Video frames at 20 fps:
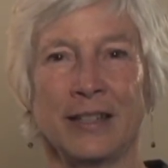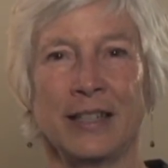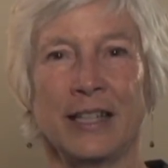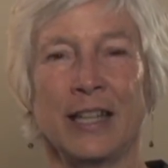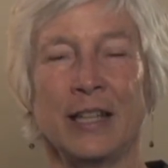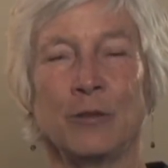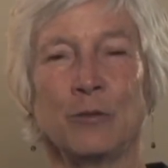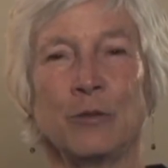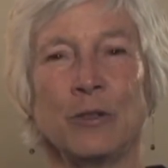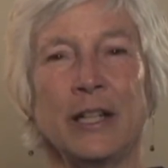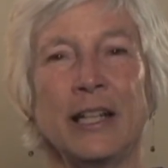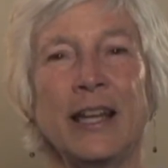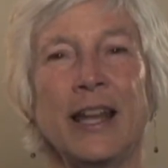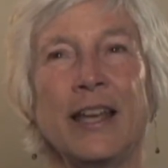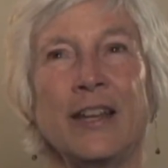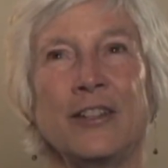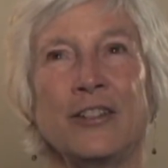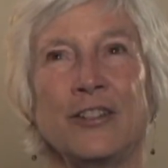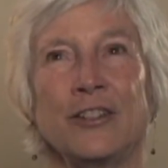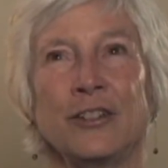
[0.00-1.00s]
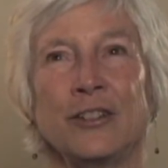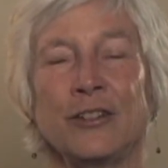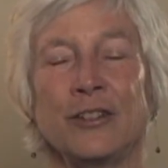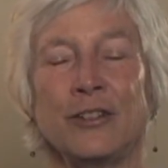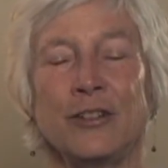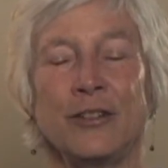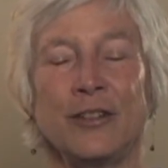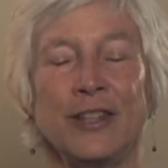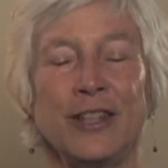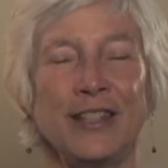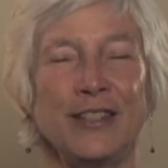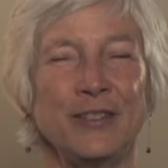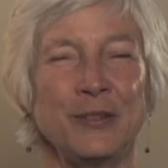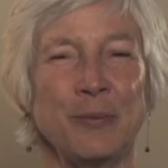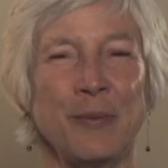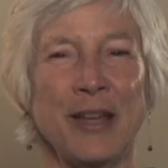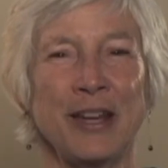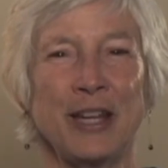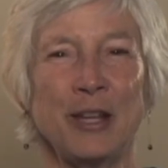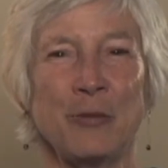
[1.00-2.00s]
in relation to these
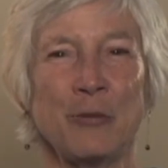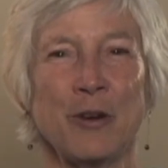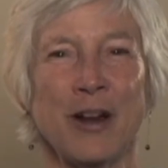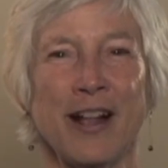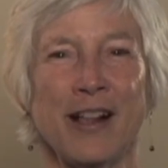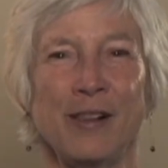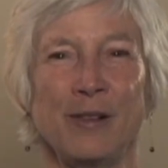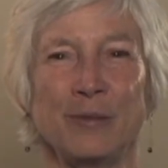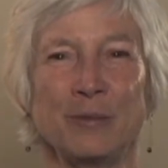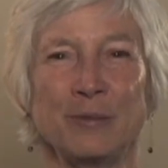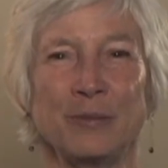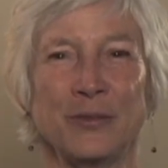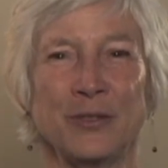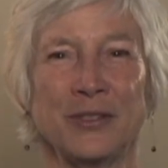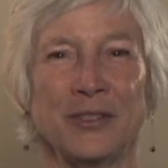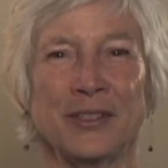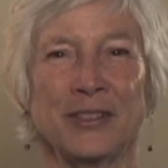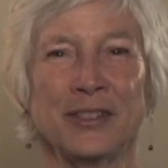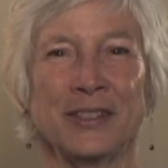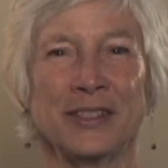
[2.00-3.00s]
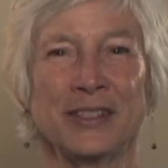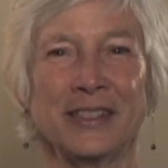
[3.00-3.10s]
many realms?